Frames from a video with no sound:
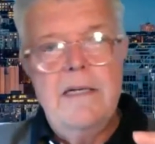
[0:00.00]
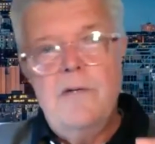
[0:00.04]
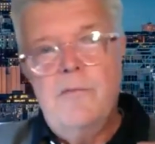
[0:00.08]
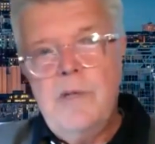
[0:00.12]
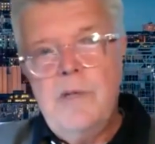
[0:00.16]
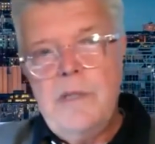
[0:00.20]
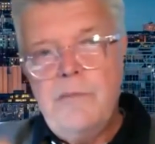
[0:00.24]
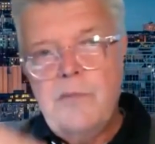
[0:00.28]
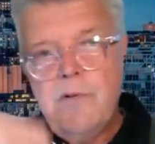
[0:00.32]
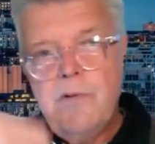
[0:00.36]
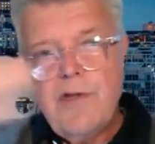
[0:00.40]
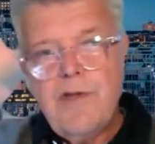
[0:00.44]
and
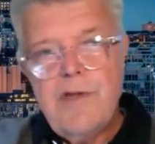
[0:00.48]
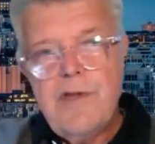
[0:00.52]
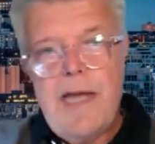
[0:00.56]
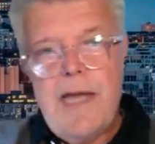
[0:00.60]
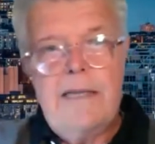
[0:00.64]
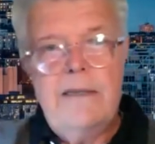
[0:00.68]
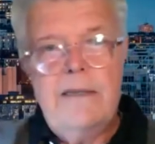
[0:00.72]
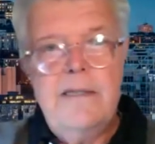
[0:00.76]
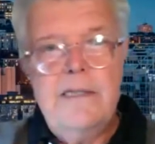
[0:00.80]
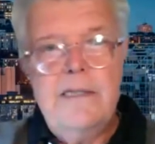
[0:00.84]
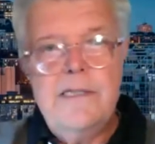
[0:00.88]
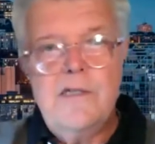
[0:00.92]
we
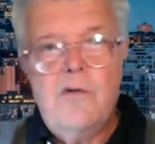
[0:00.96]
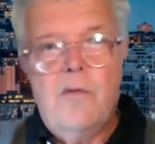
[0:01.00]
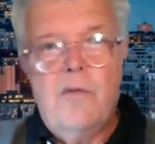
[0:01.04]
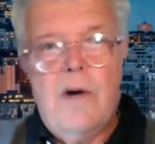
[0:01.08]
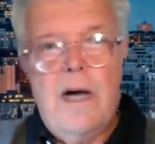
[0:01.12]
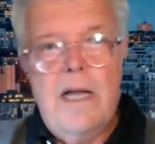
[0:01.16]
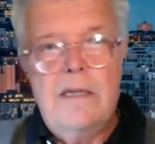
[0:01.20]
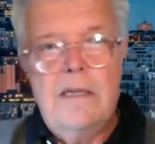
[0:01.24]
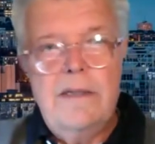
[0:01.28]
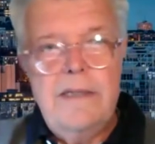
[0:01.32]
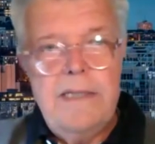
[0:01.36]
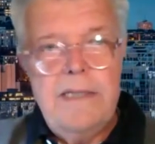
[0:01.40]
project these
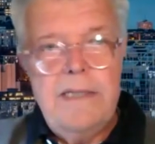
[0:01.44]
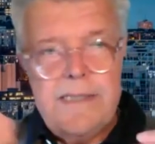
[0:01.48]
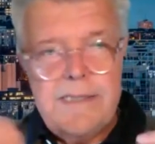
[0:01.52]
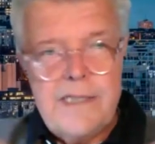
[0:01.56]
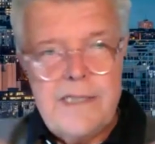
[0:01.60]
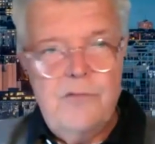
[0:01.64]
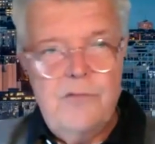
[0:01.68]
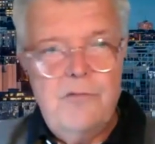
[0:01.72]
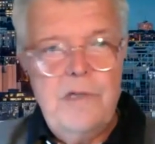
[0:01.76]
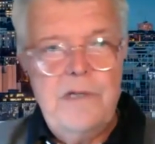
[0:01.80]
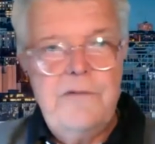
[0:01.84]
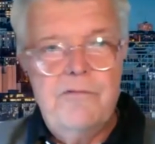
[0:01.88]
qualities
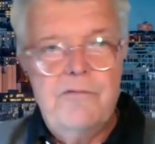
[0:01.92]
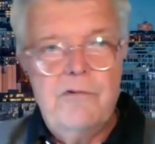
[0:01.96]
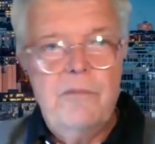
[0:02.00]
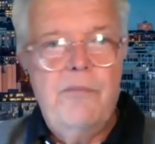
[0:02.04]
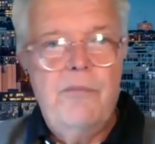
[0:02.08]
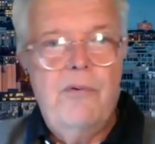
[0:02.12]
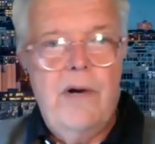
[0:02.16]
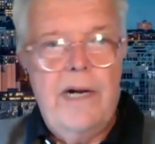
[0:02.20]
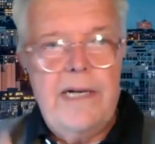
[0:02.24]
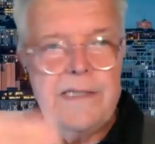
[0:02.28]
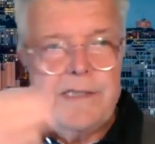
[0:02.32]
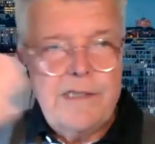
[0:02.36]
that we've
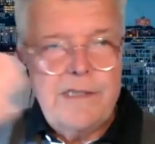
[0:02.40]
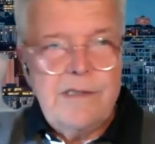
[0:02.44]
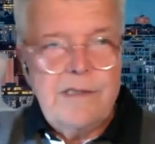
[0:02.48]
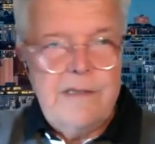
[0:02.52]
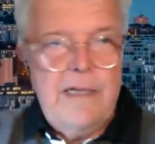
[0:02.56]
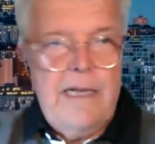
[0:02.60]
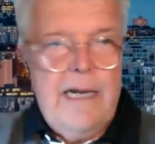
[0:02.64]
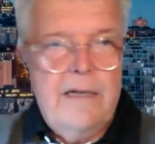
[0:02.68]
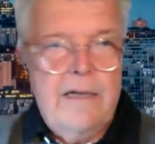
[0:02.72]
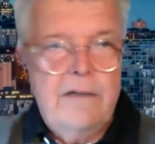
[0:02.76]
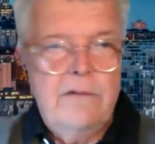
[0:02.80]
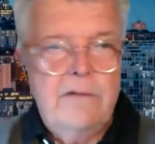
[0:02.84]
repressed
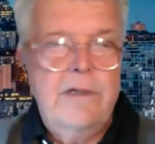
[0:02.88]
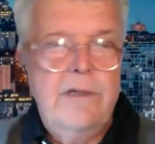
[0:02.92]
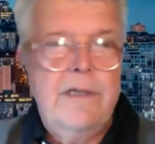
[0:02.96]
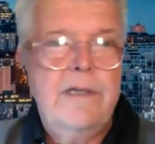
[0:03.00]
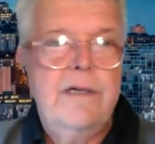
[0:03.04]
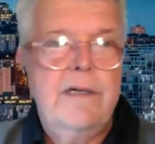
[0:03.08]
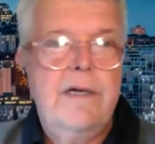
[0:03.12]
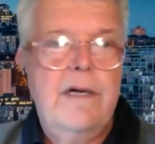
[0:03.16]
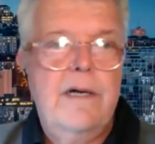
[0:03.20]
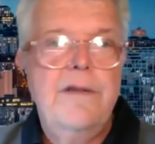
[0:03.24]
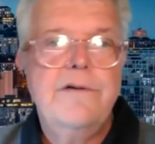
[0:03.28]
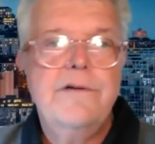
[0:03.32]
out
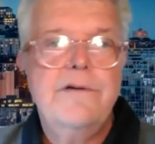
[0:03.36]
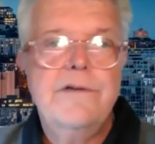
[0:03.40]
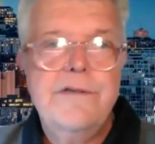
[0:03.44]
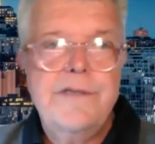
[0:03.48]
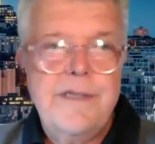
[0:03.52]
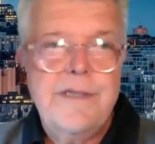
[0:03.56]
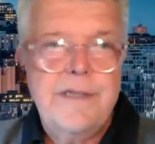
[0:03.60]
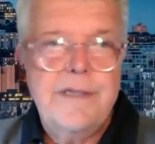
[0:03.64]
onto others,